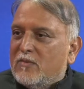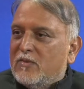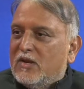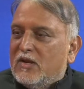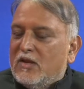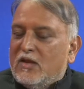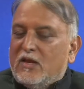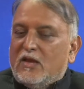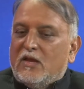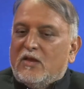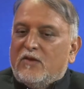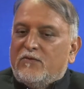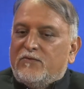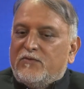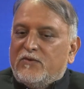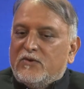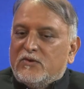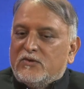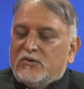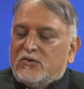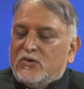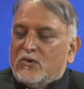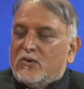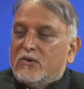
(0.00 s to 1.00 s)
meeting. If
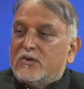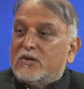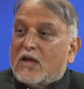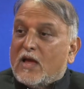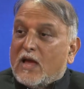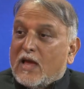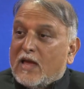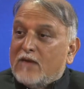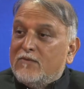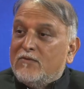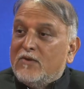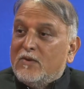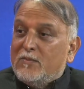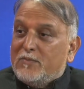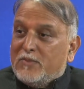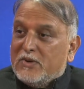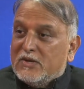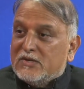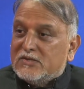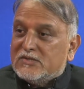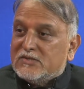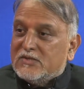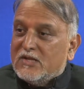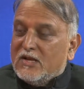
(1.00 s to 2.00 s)
you don't, I will
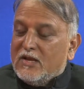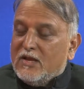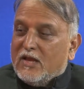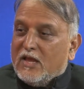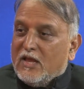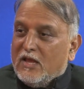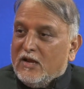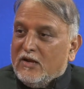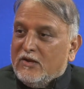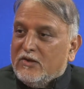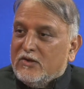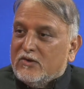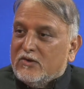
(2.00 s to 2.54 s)
personally kill